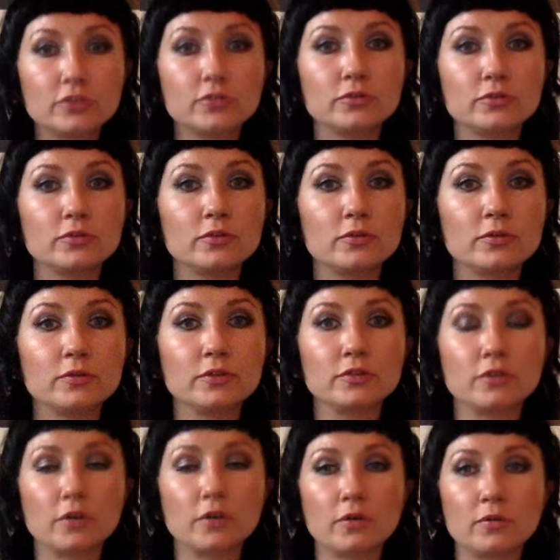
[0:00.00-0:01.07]
to
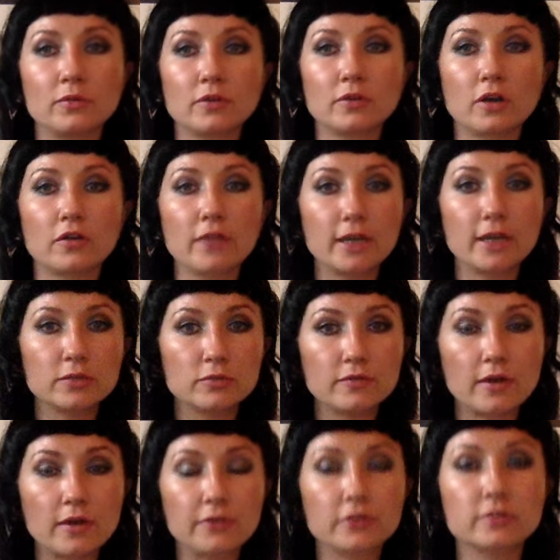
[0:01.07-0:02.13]
you know connect
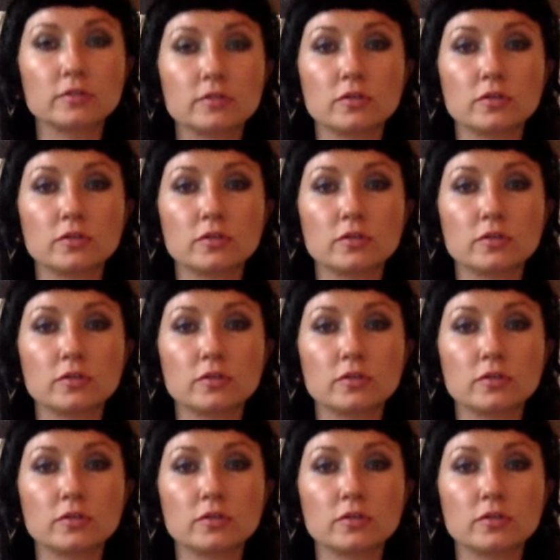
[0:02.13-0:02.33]
with others,